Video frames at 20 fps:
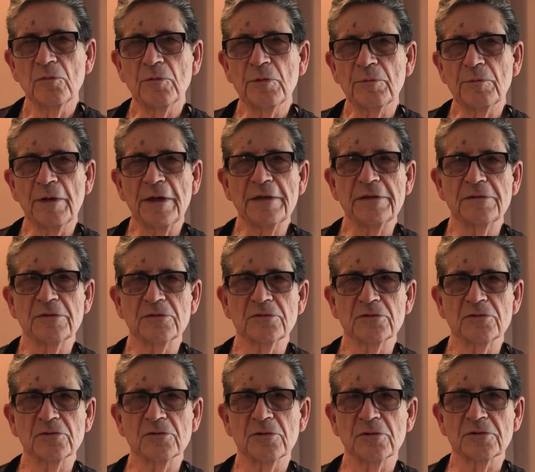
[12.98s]
We made
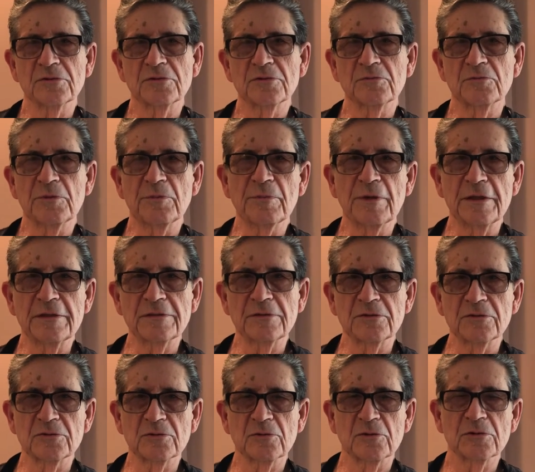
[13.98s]
this sauce, we make
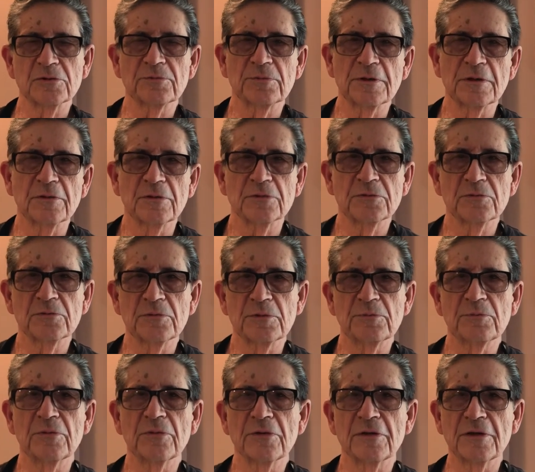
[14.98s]
this sauce because we
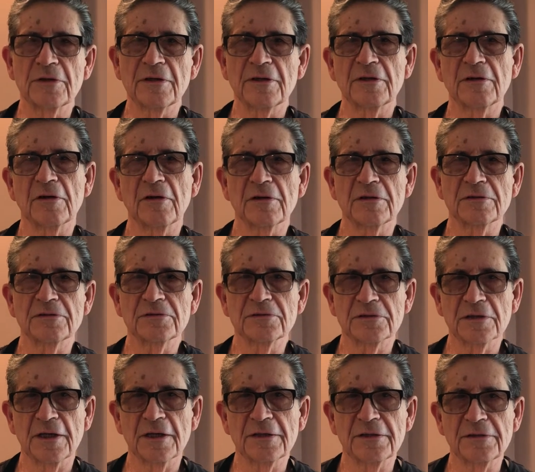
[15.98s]
put it in our
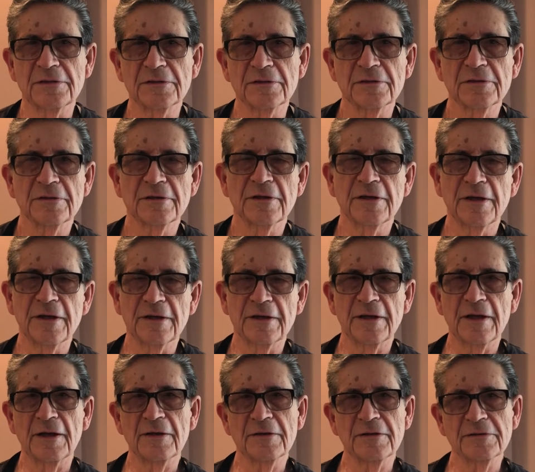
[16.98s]
lasagna
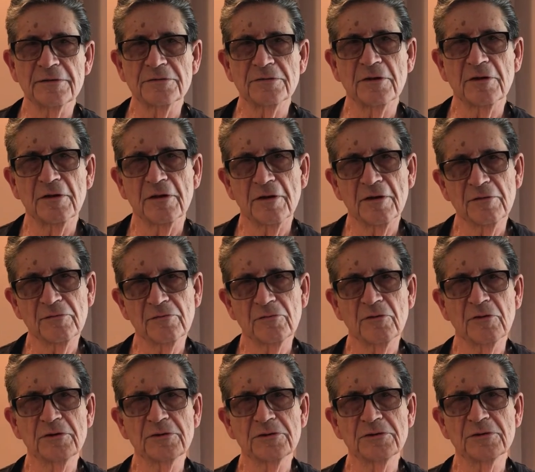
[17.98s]
and that is on our
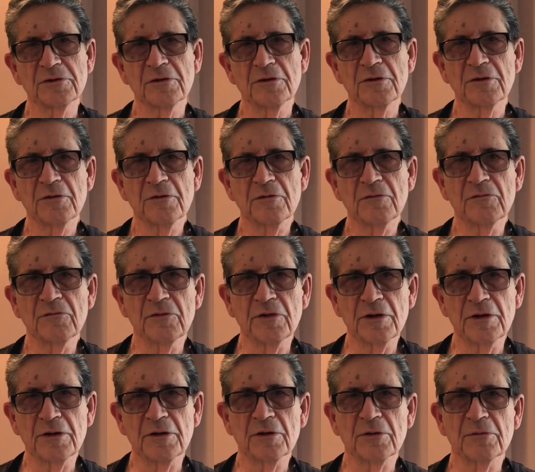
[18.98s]
first
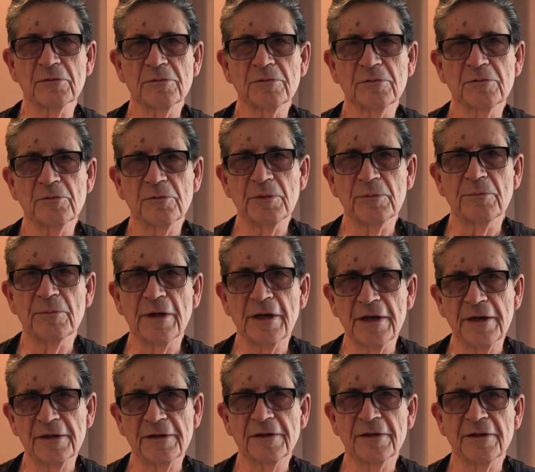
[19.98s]
video we
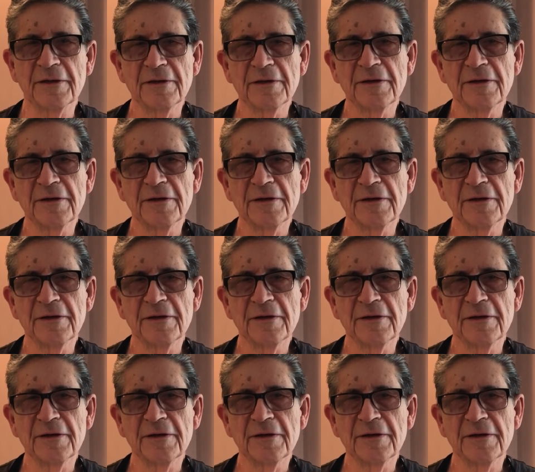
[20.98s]
made,